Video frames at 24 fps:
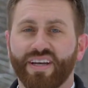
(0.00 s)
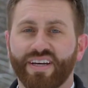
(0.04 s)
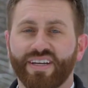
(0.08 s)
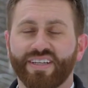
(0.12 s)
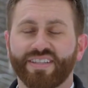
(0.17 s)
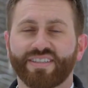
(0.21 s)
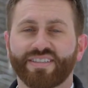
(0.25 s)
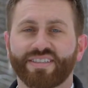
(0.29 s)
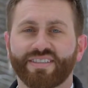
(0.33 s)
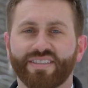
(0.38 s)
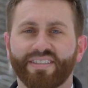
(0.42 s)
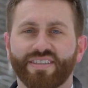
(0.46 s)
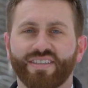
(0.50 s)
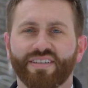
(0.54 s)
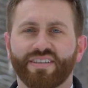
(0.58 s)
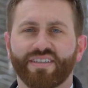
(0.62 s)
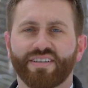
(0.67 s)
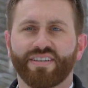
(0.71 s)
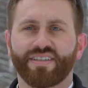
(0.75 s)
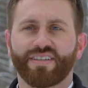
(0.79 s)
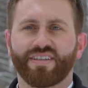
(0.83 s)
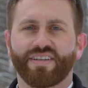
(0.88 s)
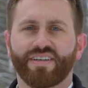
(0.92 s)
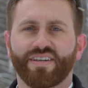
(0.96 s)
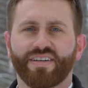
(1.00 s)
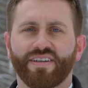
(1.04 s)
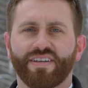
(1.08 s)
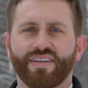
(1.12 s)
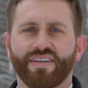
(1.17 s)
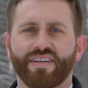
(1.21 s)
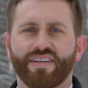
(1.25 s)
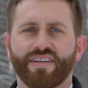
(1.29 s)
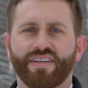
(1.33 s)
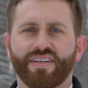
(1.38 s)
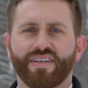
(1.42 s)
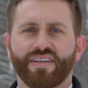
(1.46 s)
else
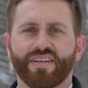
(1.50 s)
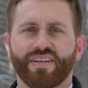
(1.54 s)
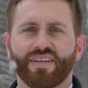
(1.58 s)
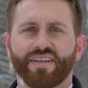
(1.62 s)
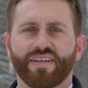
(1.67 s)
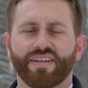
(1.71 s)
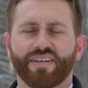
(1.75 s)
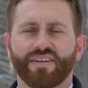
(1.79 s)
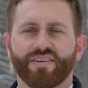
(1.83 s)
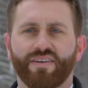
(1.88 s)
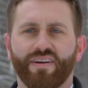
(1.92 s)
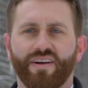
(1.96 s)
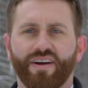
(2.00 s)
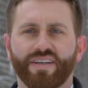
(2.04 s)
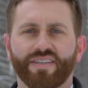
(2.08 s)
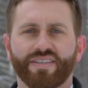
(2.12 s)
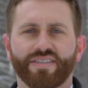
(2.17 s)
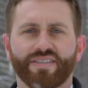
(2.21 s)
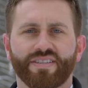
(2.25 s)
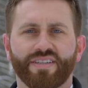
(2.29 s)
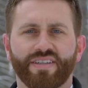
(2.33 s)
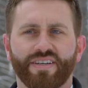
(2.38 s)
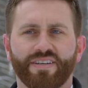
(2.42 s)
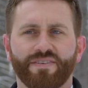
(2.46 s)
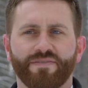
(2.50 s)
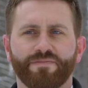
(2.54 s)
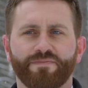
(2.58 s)
Christ.